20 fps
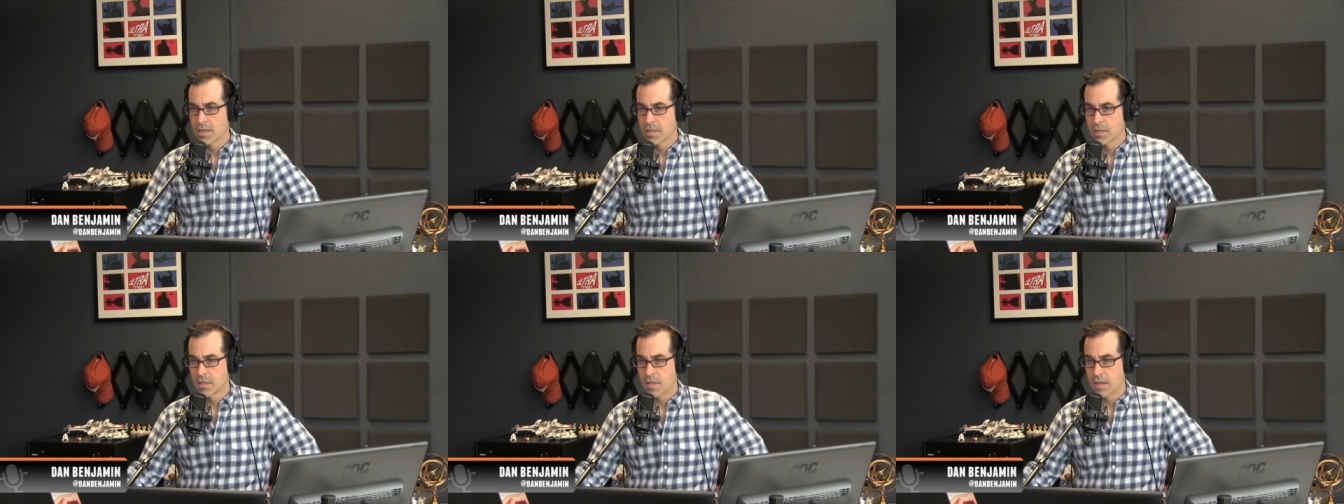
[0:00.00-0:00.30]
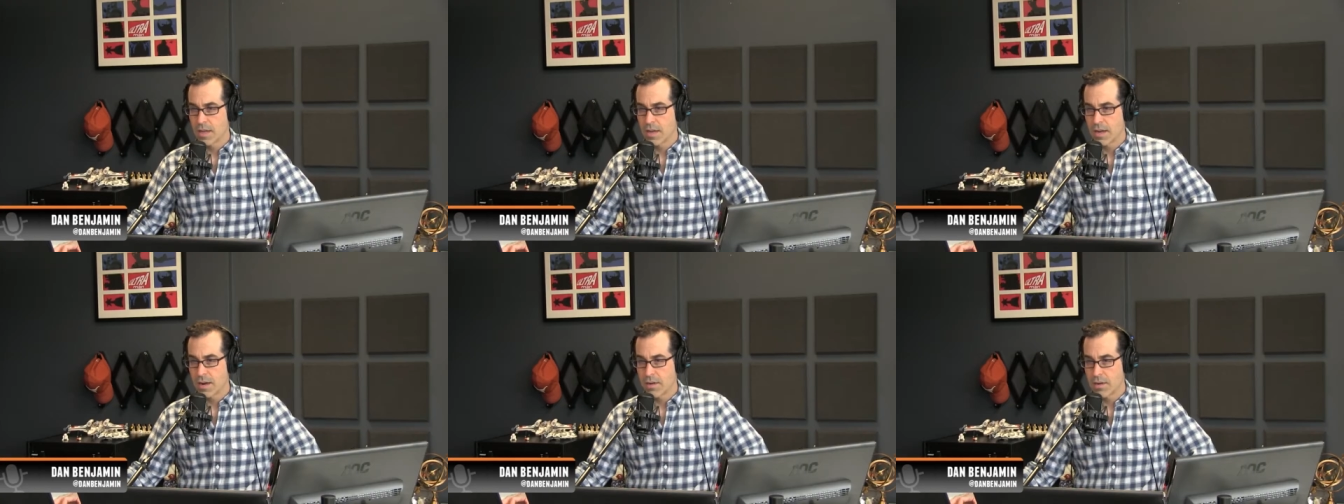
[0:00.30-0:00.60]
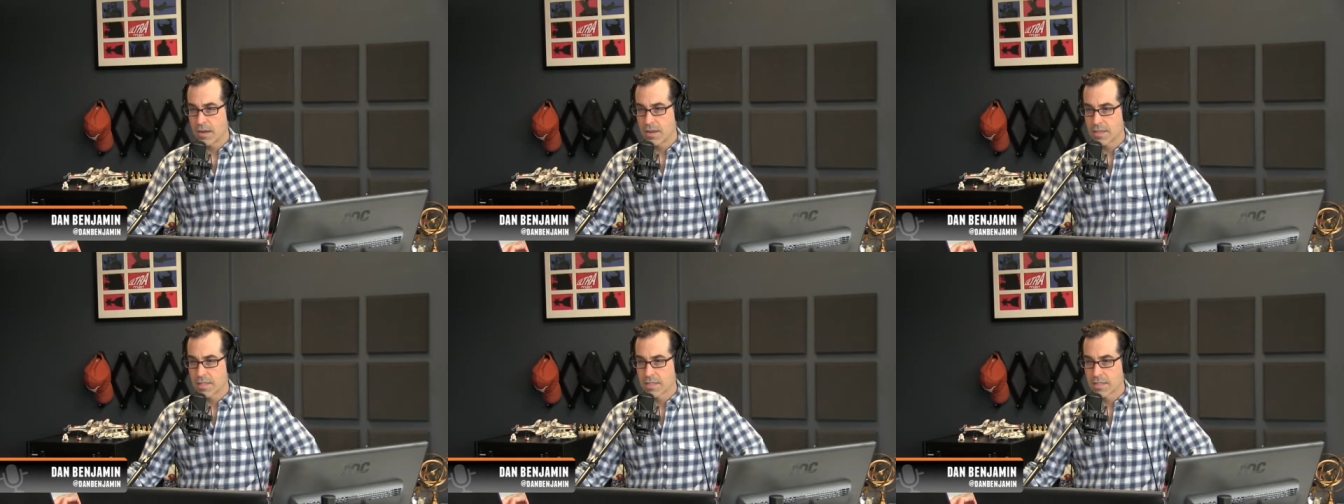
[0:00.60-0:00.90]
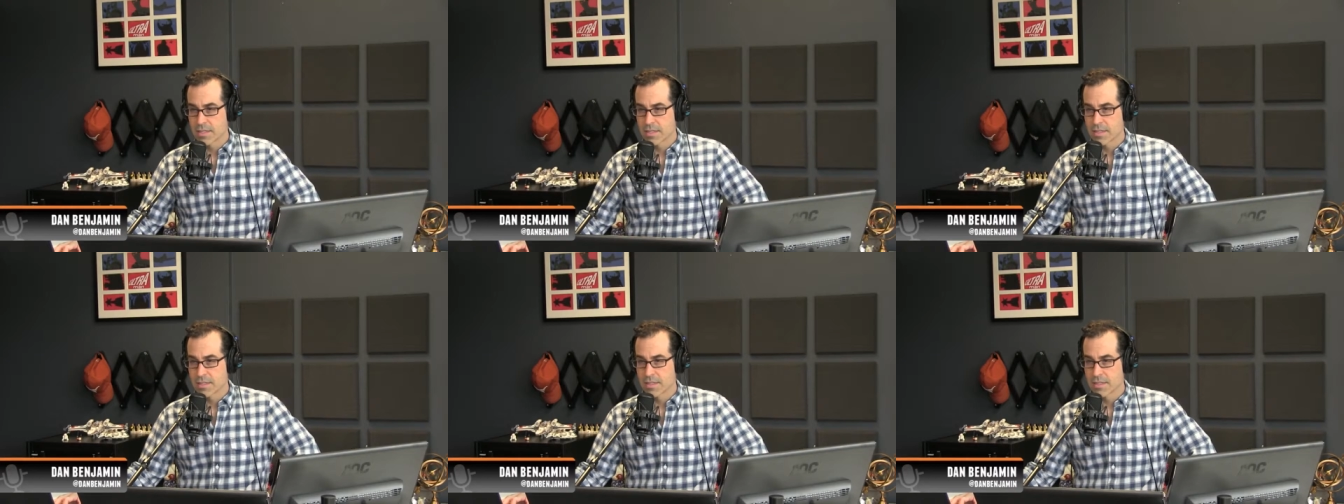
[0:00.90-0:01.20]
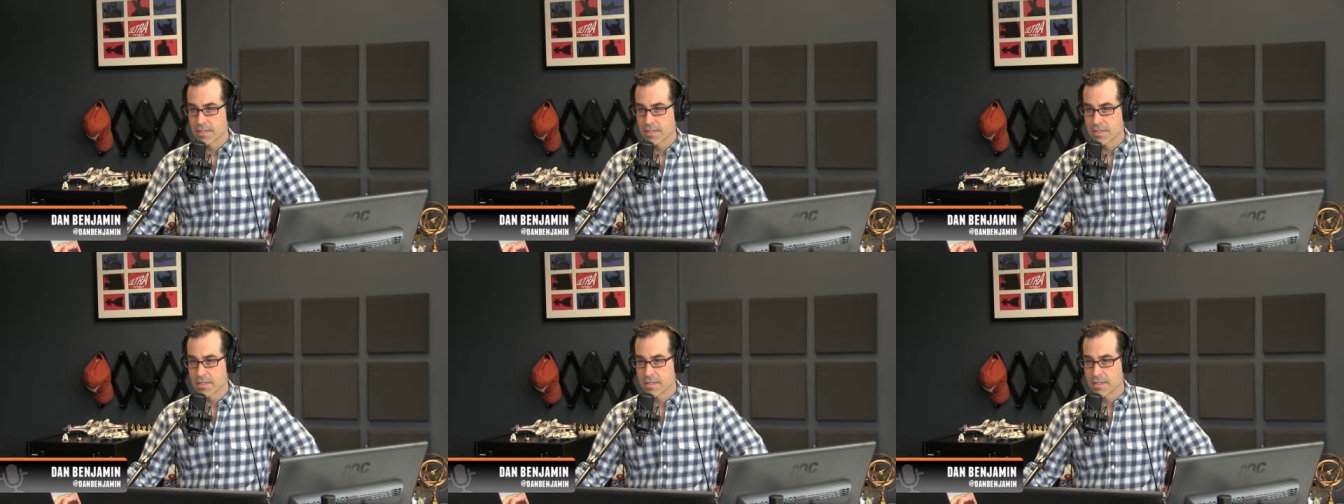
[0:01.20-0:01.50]
the IRS.
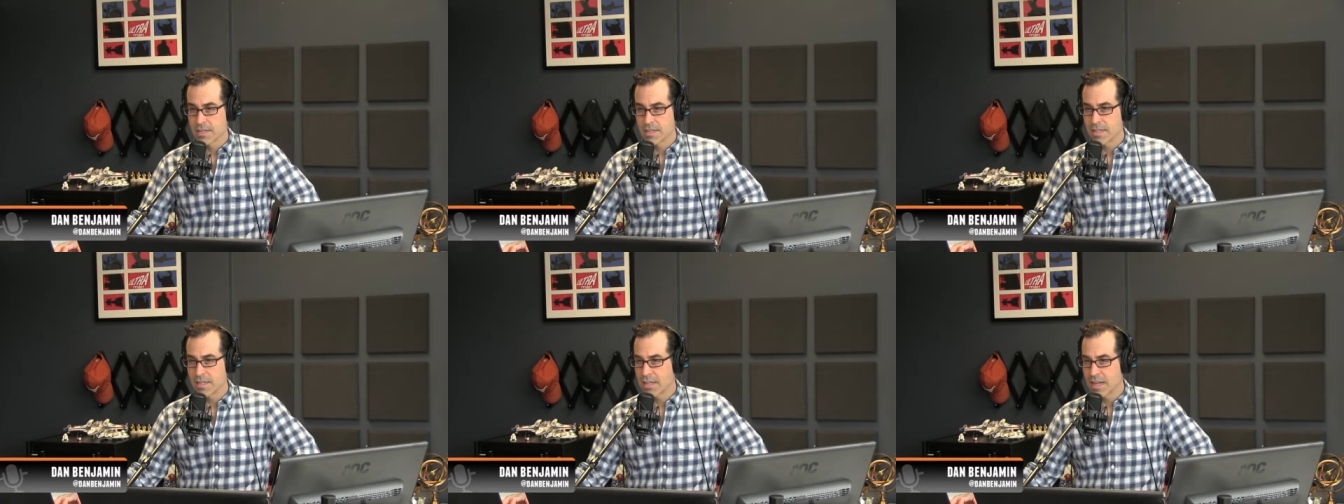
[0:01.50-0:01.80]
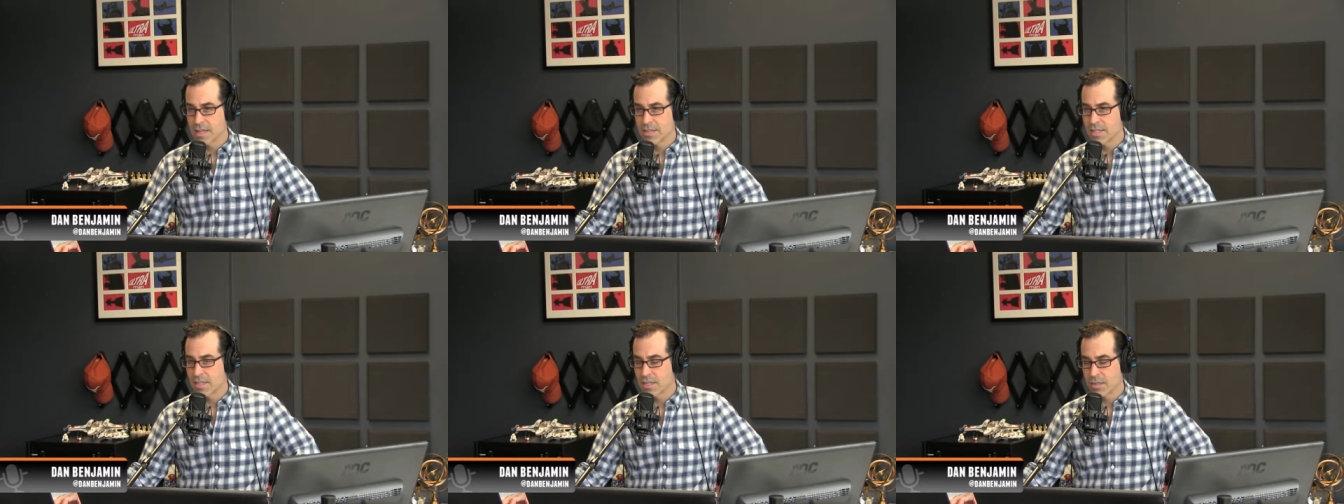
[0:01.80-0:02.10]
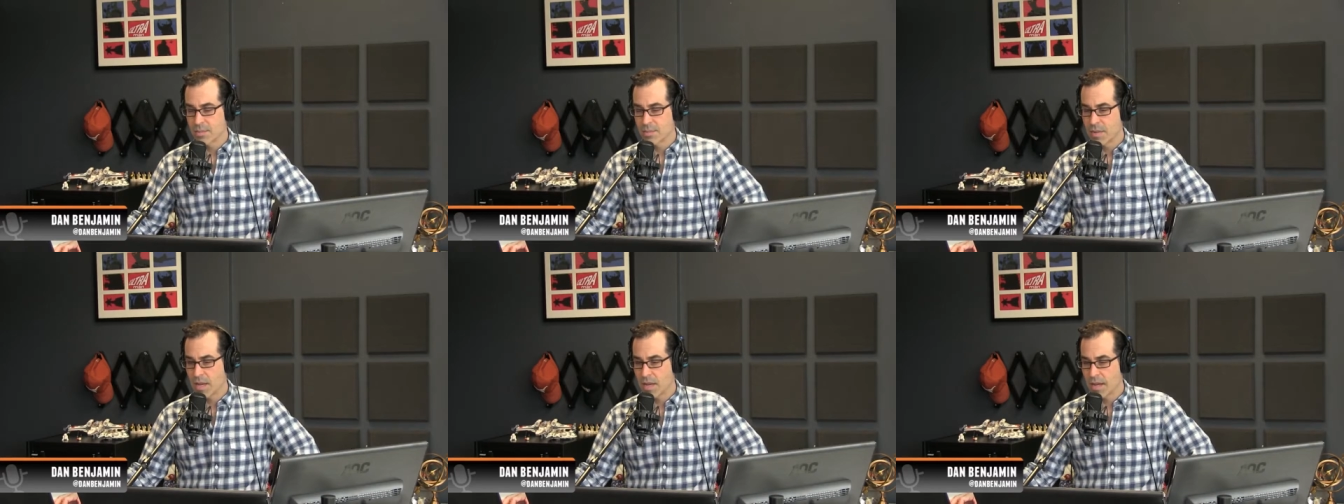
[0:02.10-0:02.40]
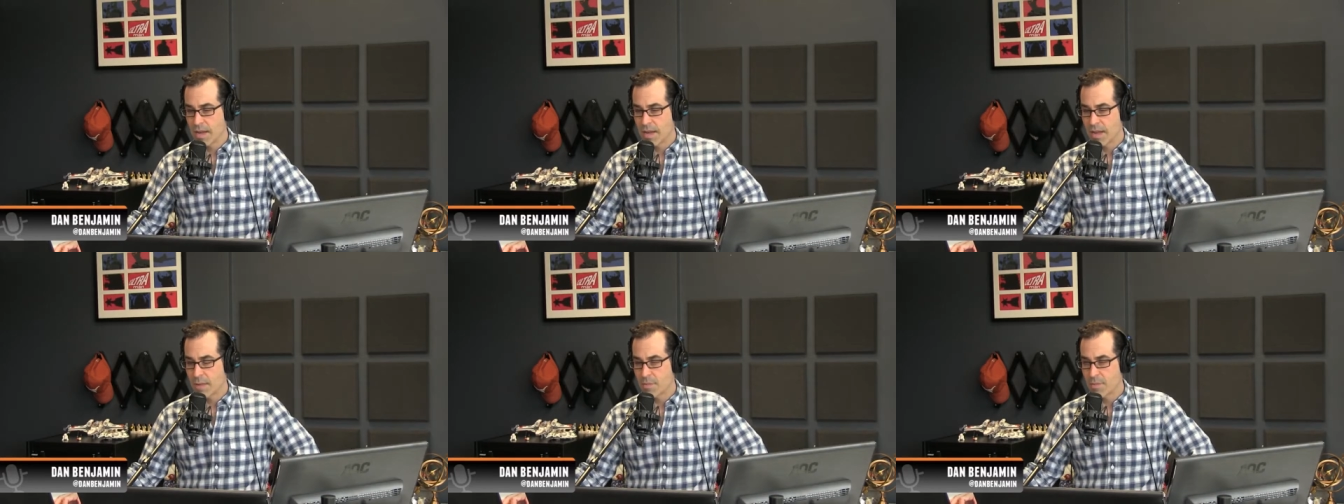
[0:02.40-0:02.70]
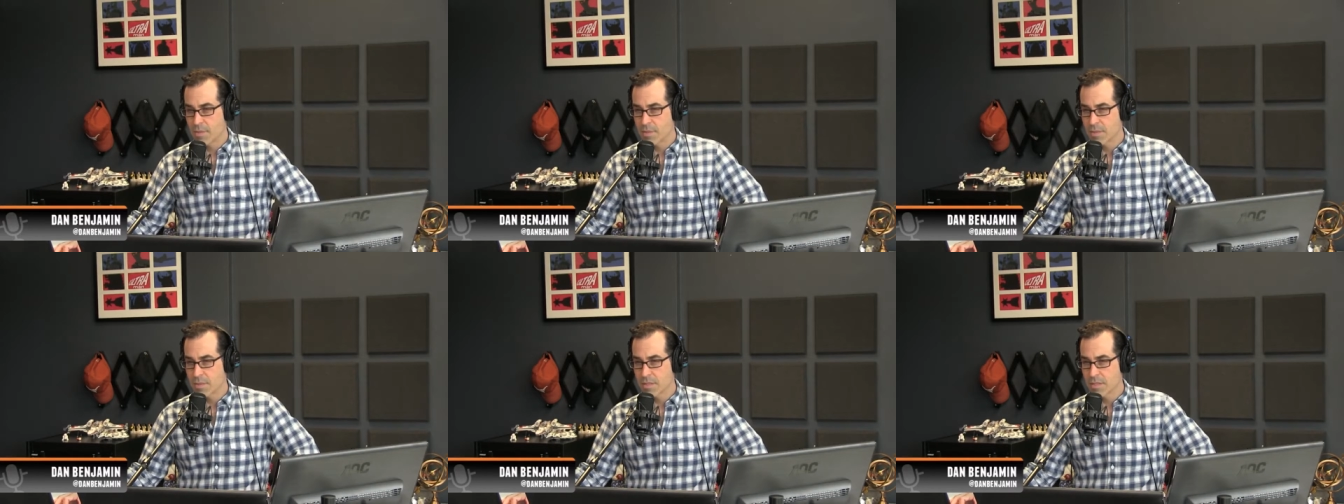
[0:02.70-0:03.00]
So I still am not
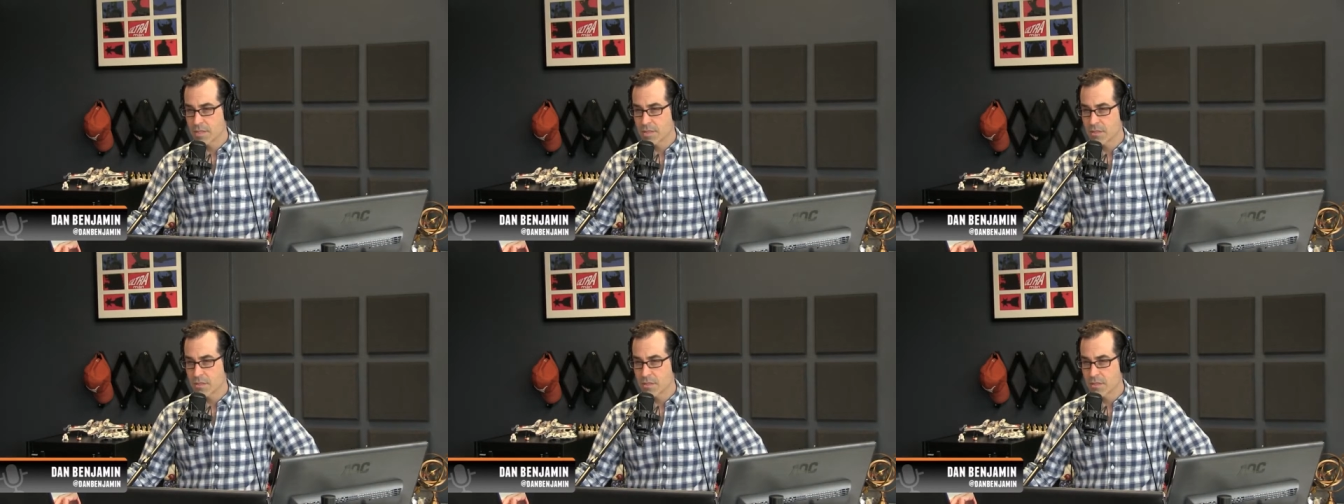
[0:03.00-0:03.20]
happy with this